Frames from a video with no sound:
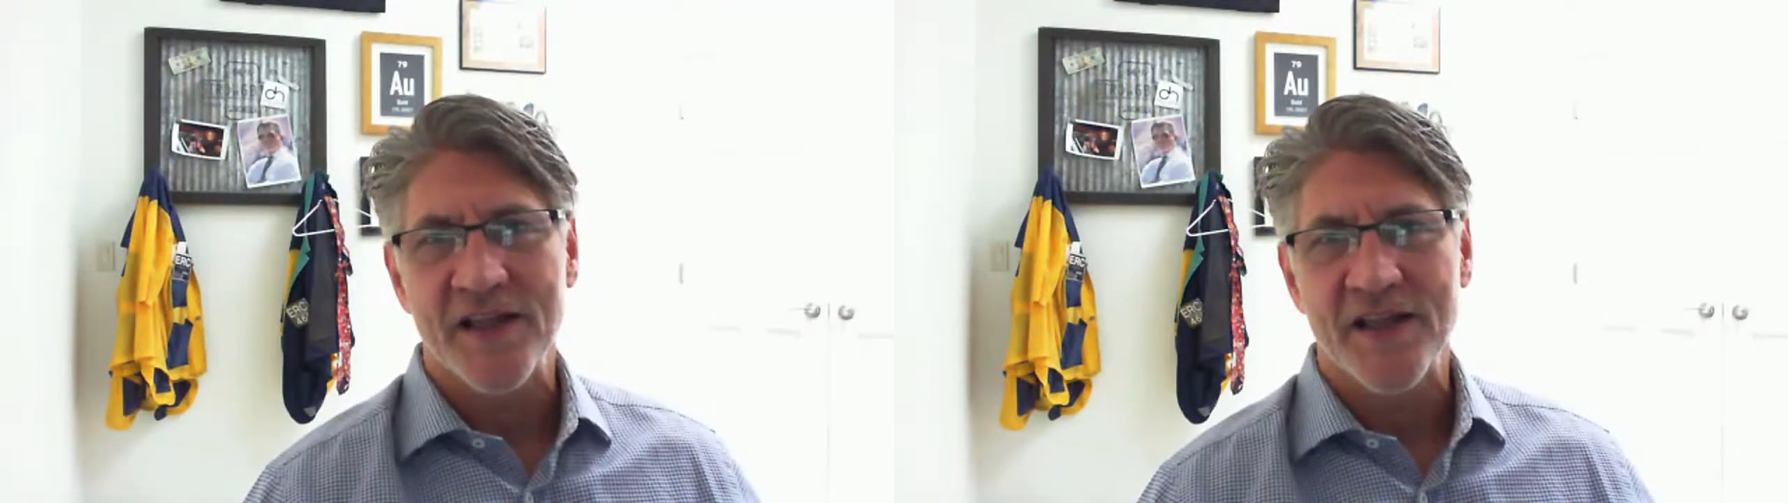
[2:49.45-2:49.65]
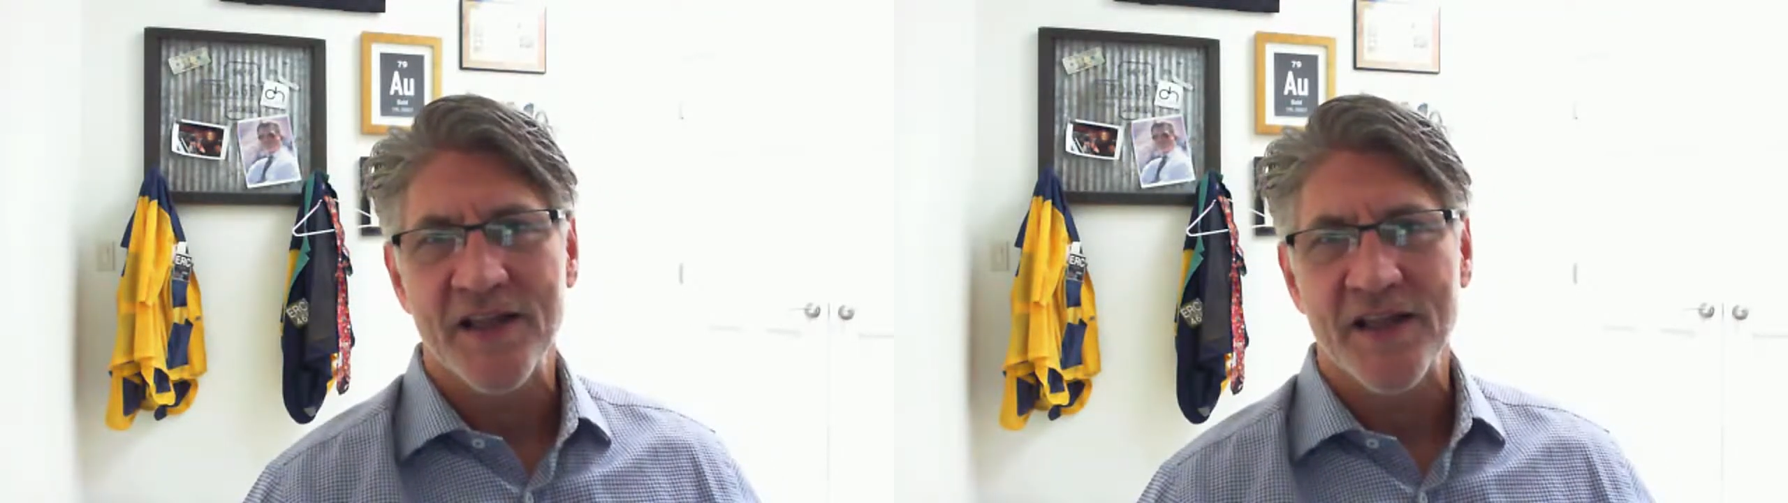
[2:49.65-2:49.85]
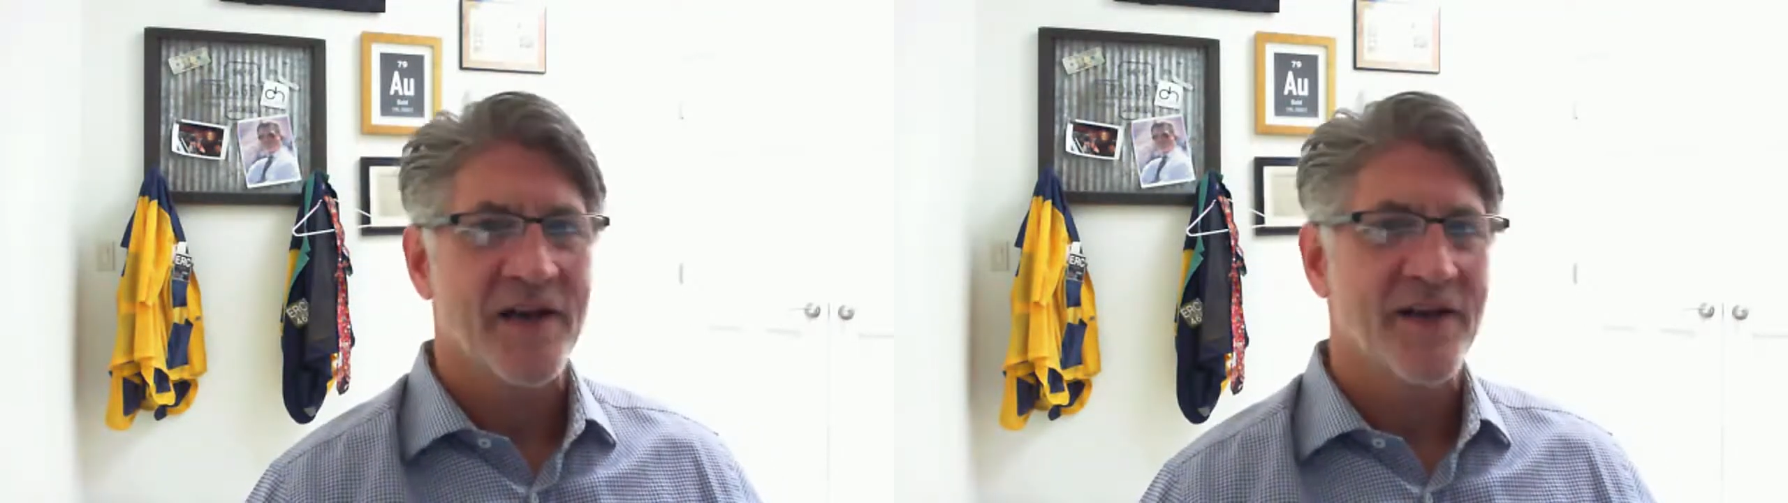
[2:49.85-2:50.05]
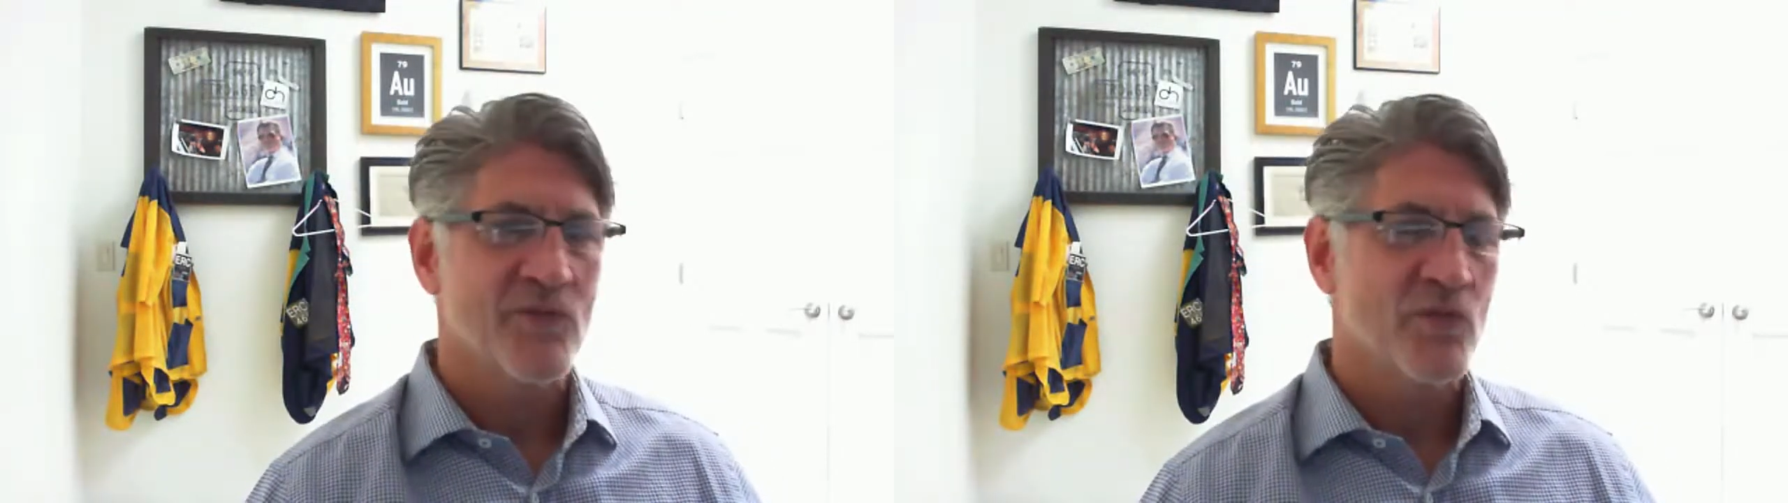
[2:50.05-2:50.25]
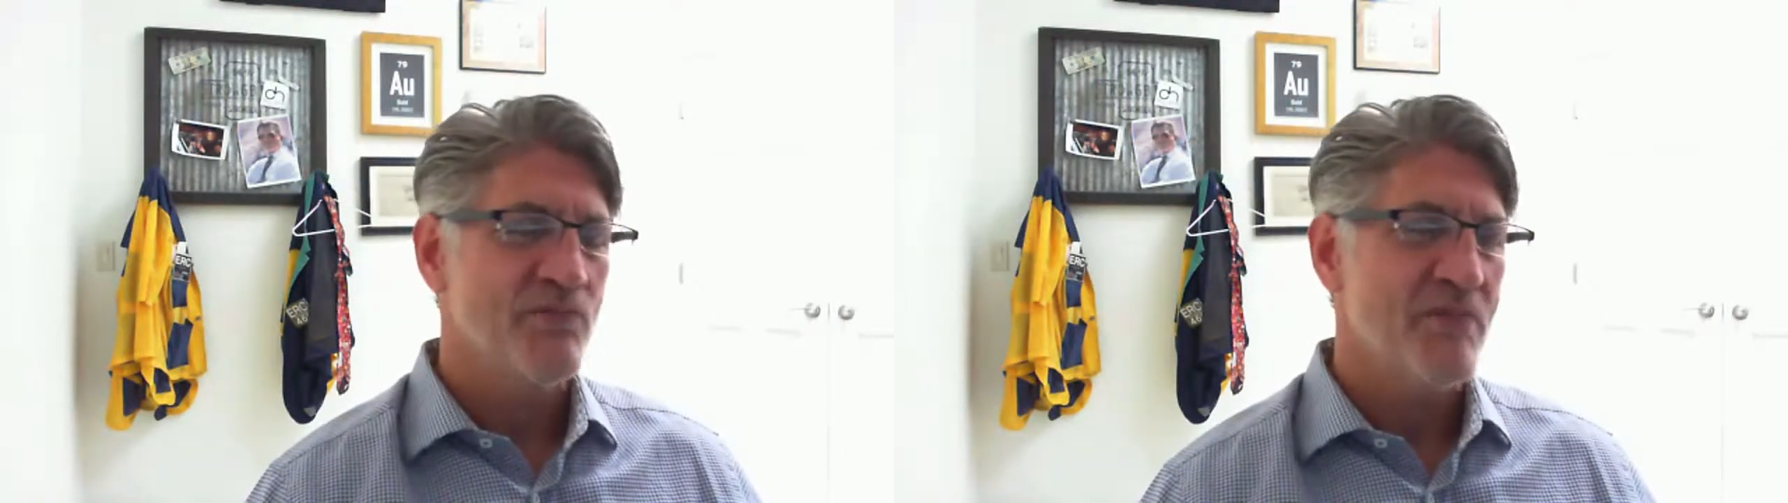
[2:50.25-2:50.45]
and
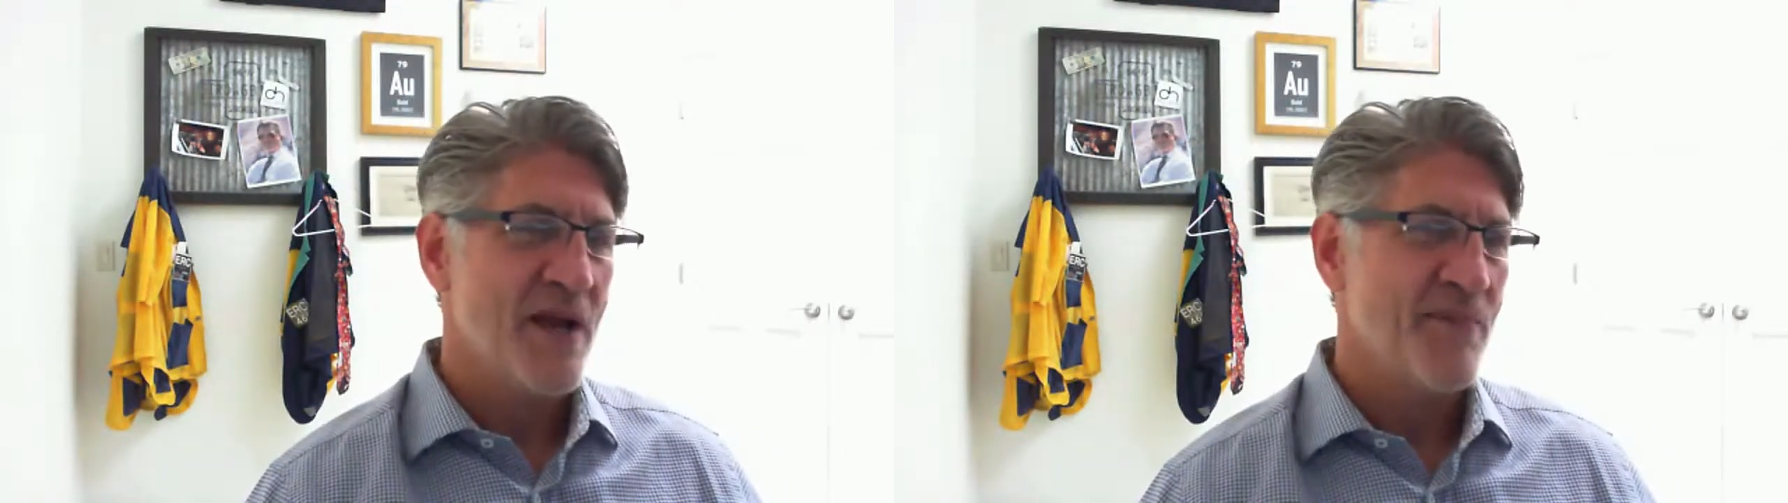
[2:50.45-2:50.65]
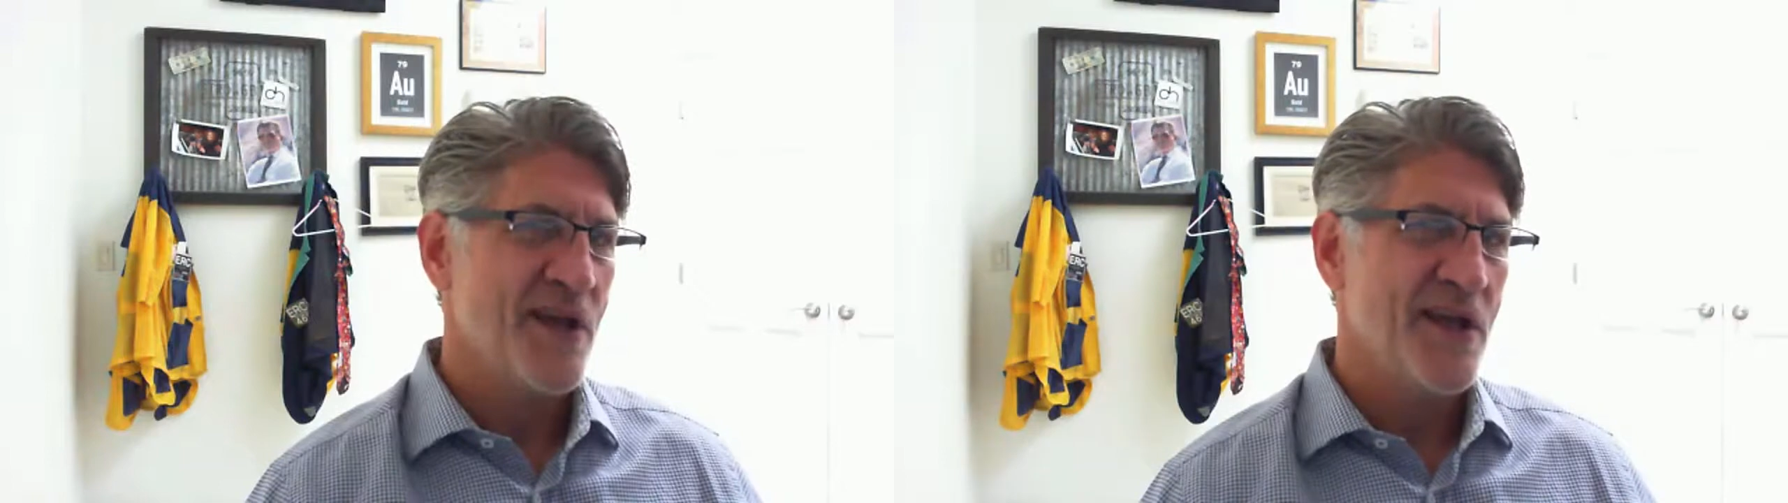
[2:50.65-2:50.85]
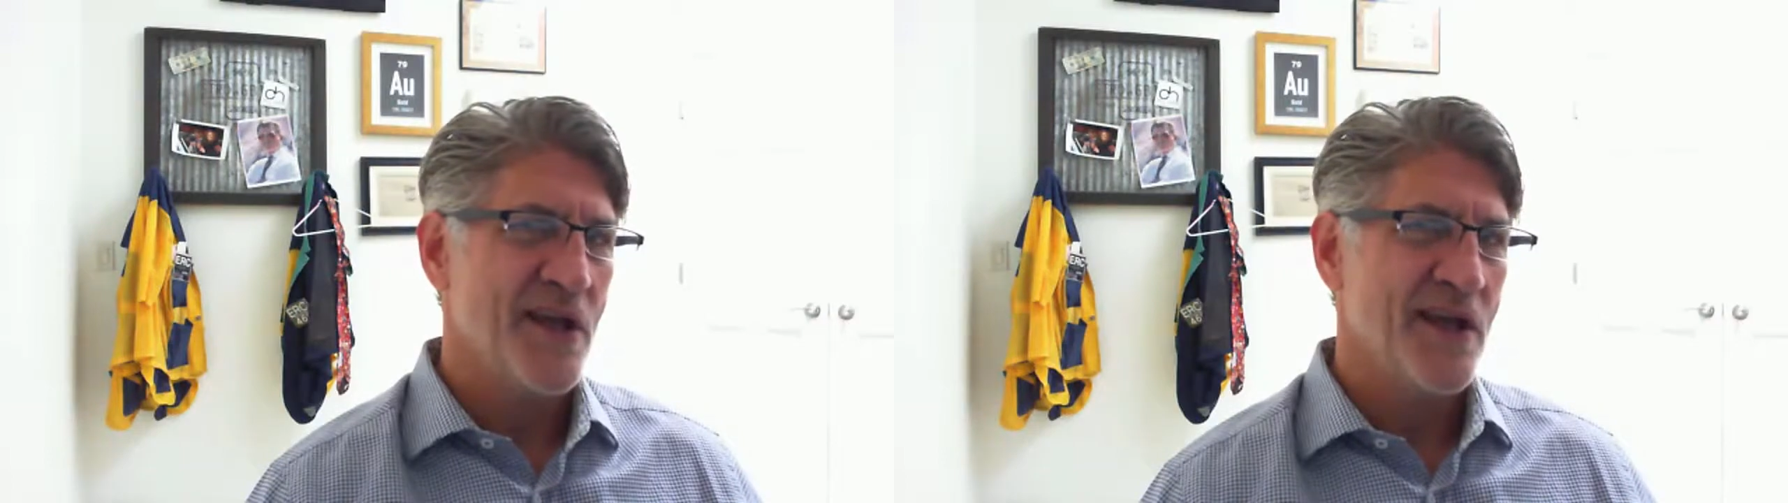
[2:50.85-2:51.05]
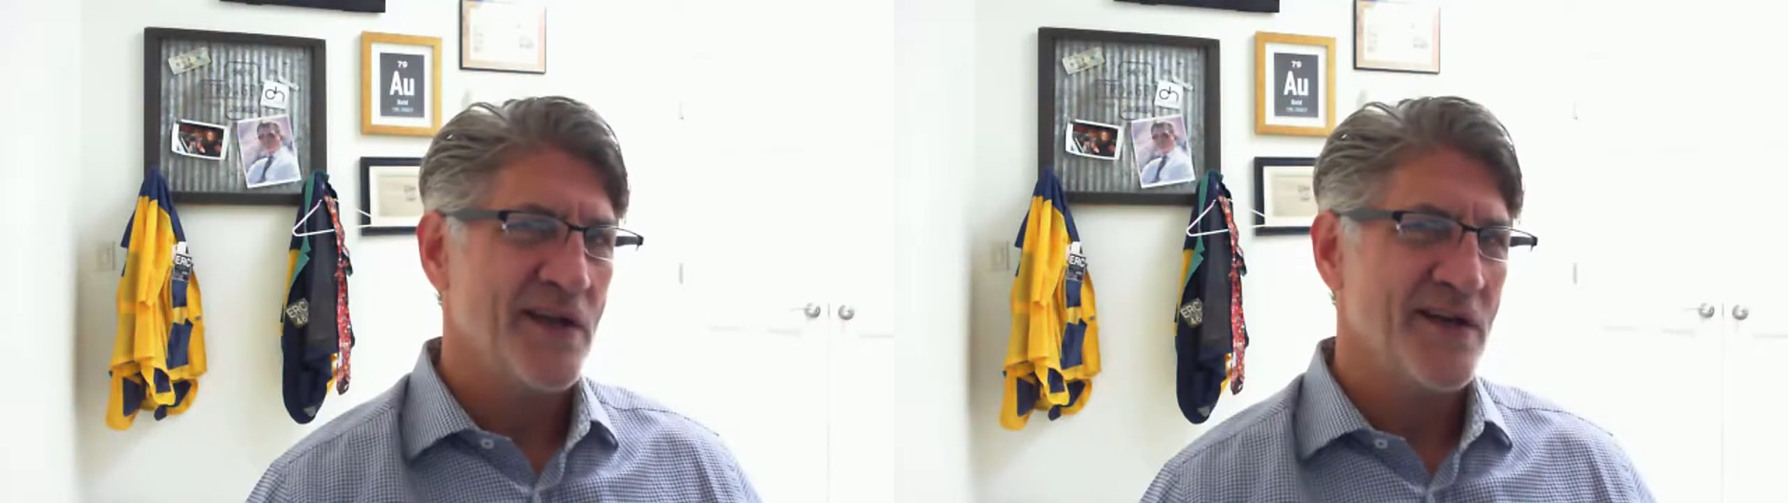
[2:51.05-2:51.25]
maybe